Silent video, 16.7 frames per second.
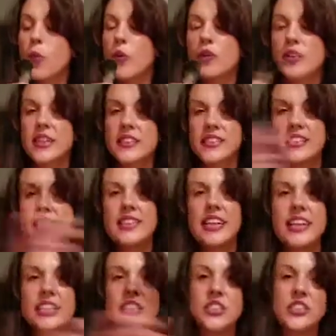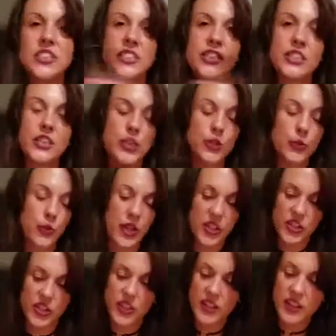let's sage this
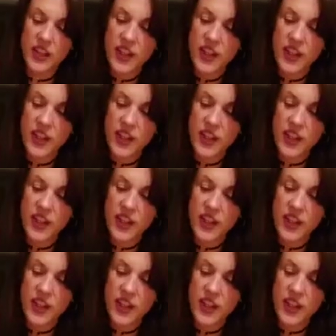situation.